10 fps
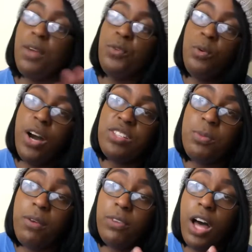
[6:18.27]
if you watch
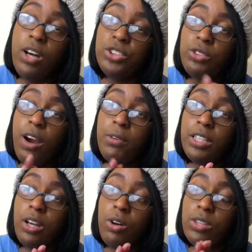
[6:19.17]
my vlogs, you already
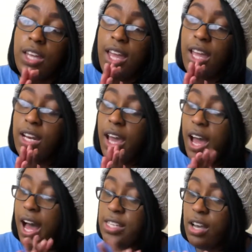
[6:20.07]
know that
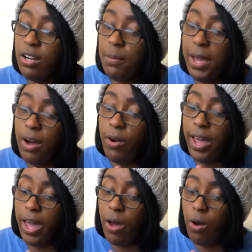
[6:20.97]
I talk about
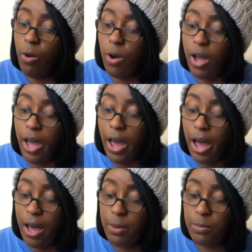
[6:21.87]
how
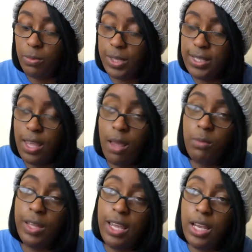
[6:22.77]
I'm the
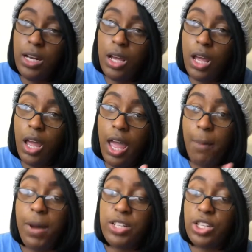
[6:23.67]
team lead
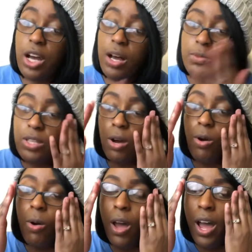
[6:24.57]
at my job.
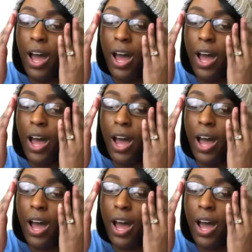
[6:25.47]
So,